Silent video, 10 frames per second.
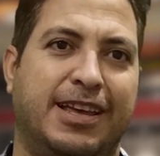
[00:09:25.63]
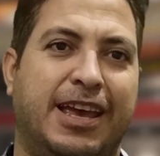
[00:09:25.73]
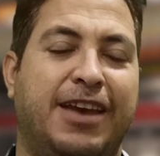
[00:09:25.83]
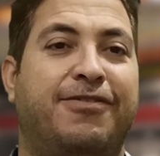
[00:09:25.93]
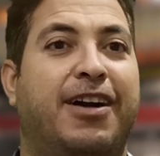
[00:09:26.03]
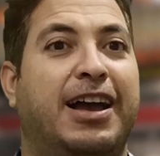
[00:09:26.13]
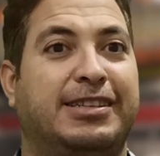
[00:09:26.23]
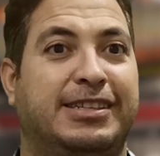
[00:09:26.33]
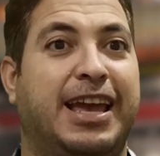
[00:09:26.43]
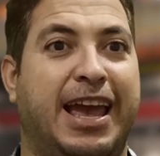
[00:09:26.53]
If I
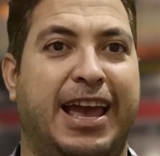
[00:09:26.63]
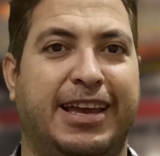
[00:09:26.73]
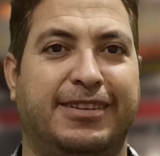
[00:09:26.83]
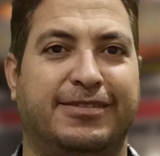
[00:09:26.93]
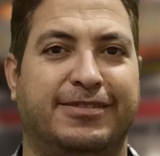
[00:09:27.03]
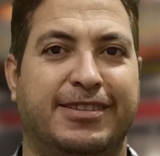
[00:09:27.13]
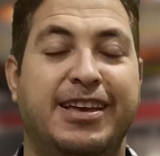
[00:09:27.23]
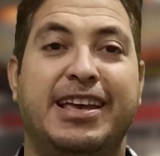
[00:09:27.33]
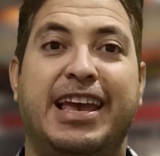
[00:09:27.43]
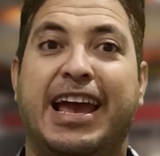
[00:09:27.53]
say
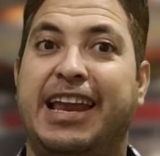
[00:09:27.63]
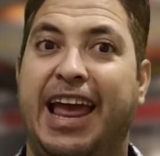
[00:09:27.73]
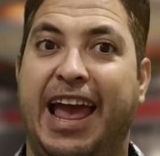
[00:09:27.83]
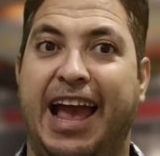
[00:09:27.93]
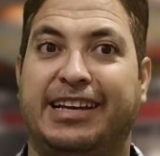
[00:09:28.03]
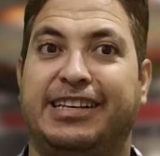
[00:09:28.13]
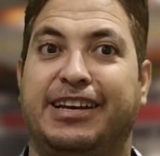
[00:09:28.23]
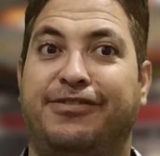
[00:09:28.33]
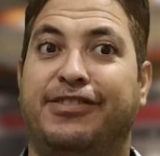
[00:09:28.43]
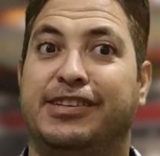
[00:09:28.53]
an
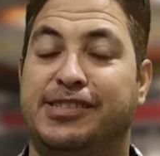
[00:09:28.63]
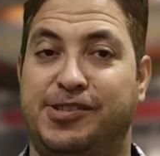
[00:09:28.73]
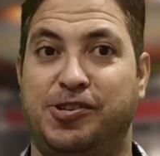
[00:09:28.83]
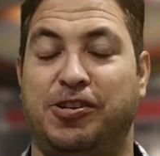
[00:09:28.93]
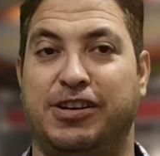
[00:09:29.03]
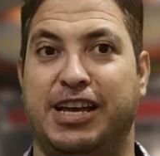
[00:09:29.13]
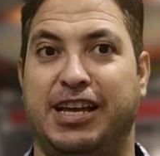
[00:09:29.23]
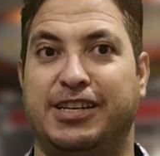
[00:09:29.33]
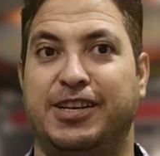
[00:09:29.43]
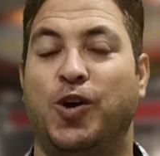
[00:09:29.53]
active
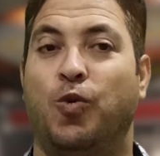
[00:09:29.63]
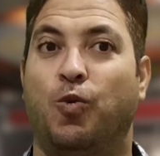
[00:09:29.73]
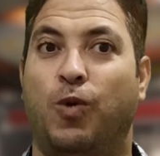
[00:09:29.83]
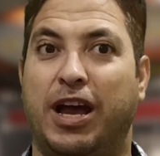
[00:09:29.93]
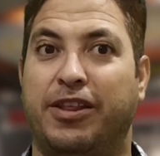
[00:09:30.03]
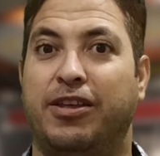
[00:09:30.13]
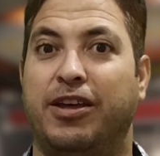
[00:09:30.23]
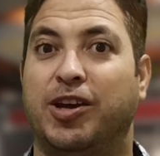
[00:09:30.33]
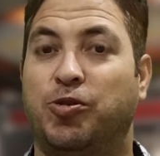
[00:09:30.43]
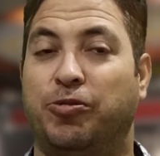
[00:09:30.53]
student
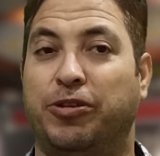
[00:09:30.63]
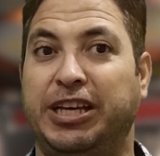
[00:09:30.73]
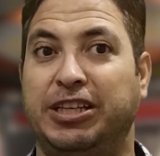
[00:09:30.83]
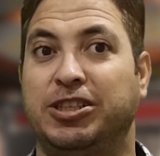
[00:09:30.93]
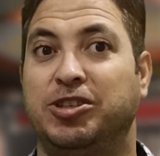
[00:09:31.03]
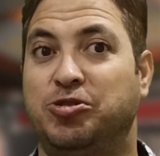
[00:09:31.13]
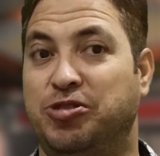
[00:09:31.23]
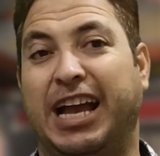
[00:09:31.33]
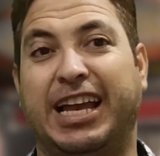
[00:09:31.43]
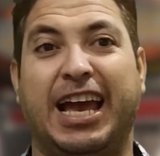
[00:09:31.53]
with green
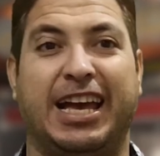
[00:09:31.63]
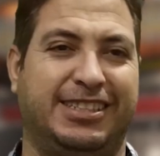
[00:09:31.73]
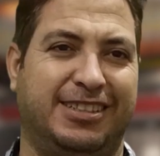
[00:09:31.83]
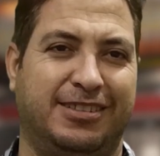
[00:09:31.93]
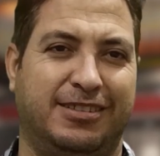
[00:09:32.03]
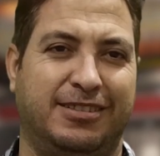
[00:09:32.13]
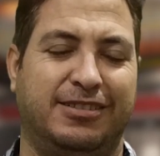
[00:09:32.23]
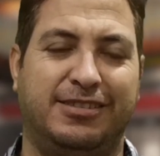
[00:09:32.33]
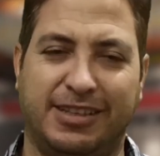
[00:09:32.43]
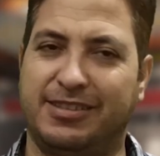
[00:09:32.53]
jacket,
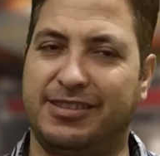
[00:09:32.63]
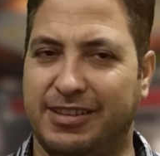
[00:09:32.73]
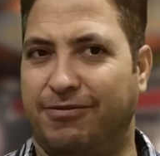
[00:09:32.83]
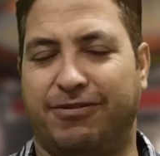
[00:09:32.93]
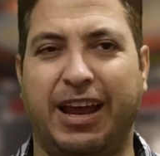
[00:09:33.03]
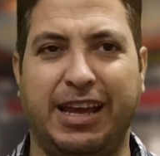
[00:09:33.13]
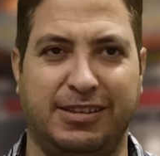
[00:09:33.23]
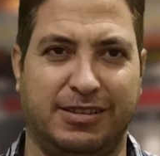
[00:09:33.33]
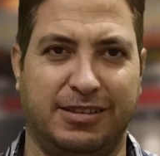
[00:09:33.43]
this is a phrase.